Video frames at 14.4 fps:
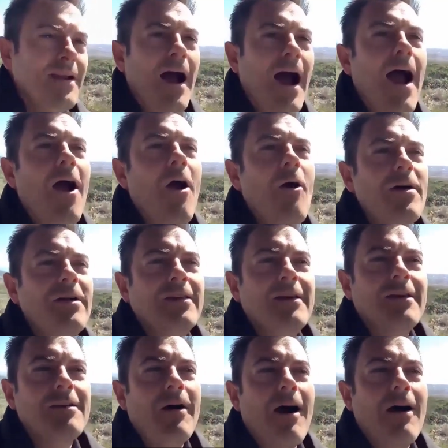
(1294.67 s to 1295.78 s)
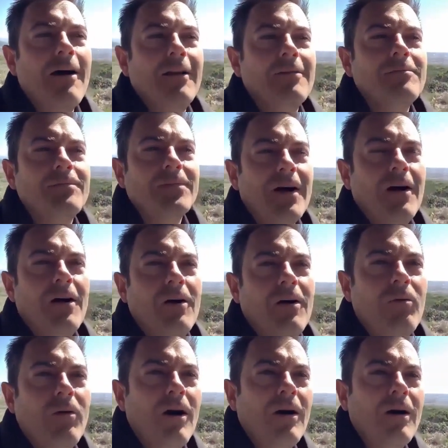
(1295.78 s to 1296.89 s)
I always think about
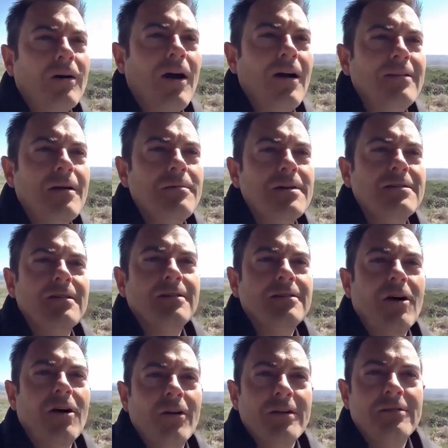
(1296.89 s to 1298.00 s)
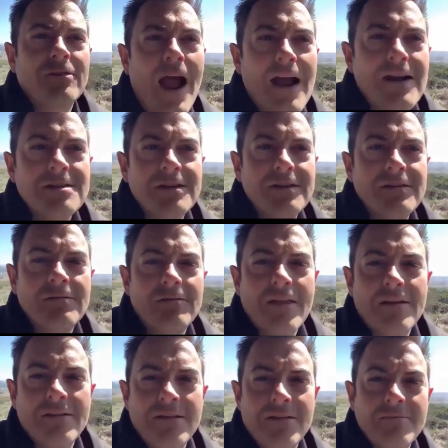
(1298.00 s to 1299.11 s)
a concept. It's called attraction
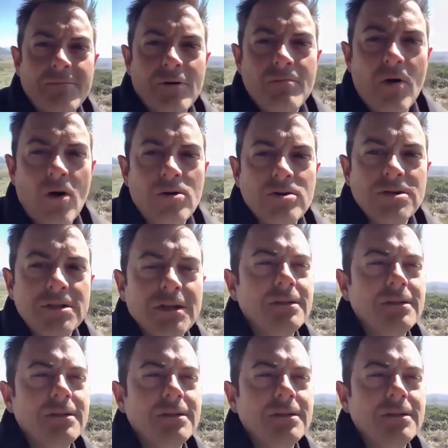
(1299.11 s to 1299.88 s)
rather than promotion.